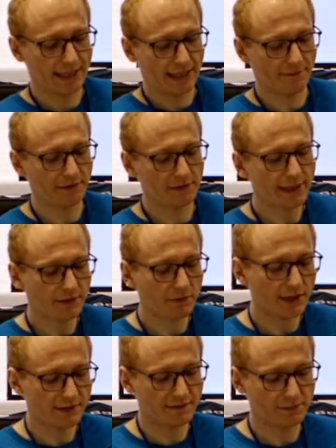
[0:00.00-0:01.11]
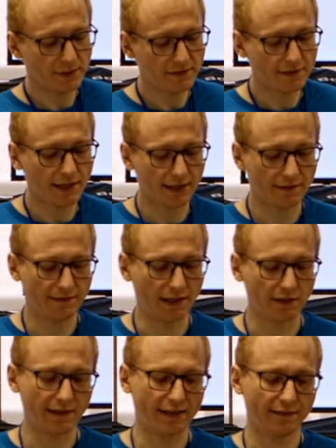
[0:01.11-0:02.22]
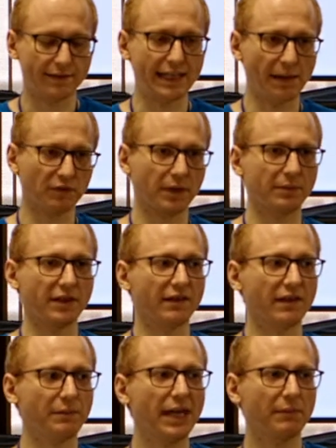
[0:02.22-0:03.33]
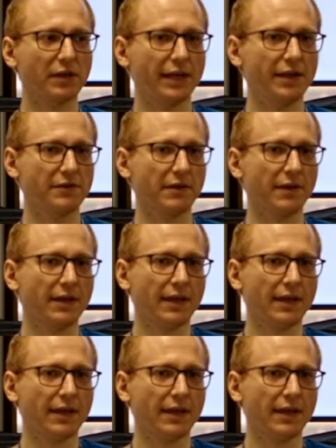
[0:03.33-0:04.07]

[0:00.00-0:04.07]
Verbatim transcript: If you need raw T C P sockets, there's the mscript and T C P emulation.